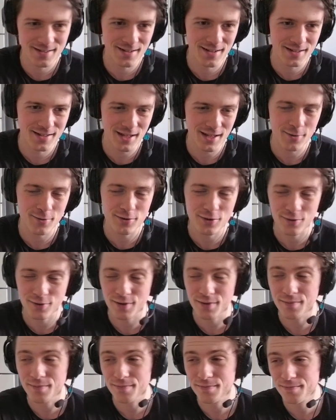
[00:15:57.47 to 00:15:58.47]
that was
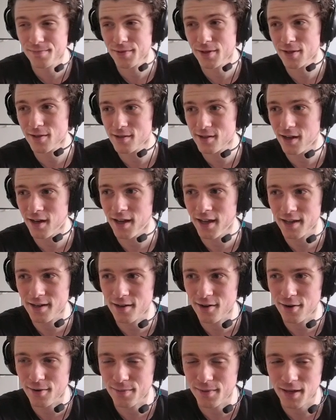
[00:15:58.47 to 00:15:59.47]
only because I ended
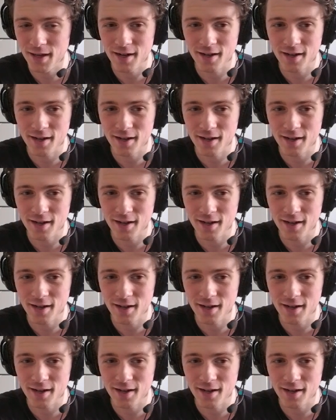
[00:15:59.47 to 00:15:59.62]
up getting